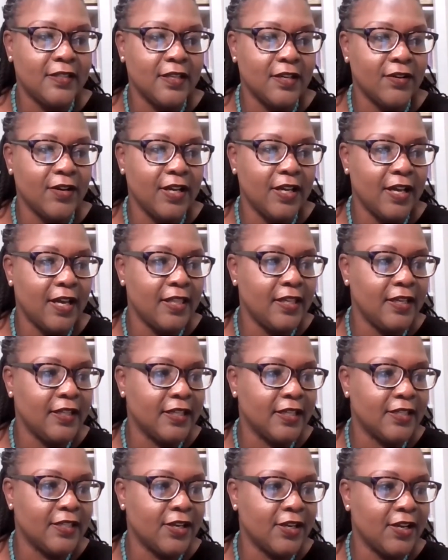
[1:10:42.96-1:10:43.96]
so I, I, think
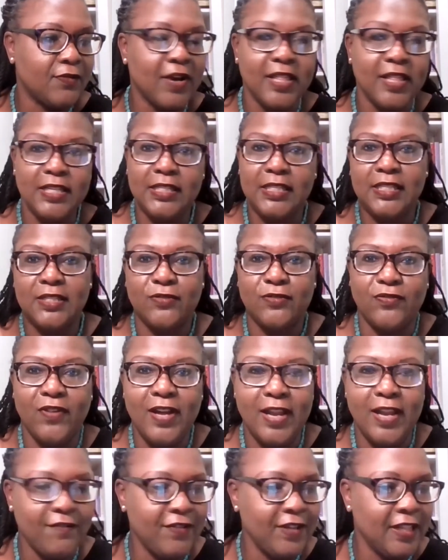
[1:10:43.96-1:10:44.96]
that's great wow this is
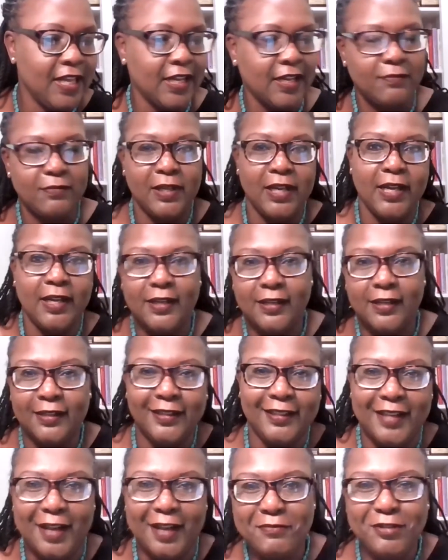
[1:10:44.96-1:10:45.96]
fun i feel like i'm like
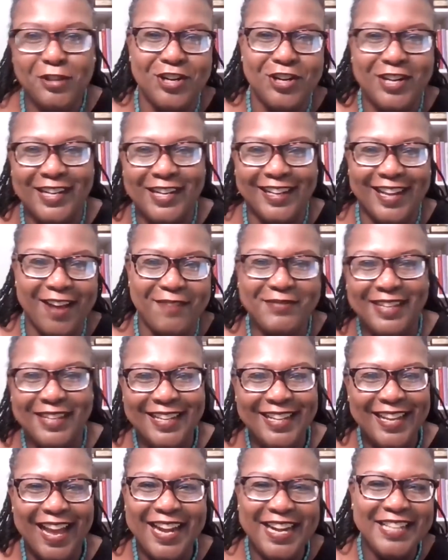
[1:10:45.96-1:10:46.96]
i'm learning a lot i'm t-
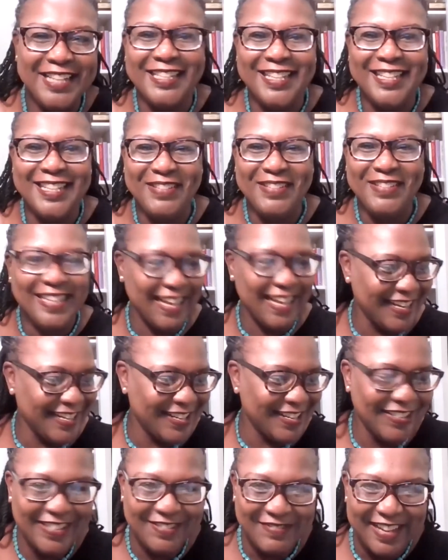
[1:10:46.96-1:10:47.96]
i need to be taking
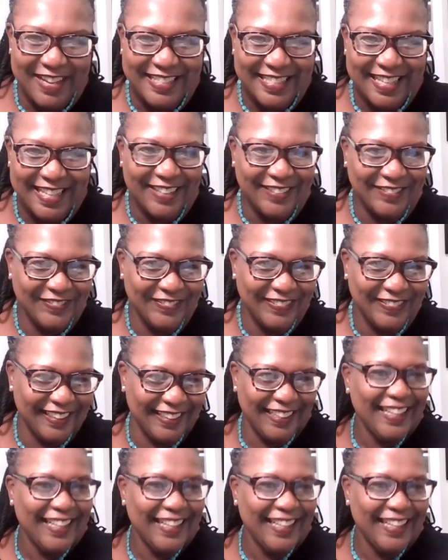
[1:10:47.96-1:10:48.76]
notes I, I love doing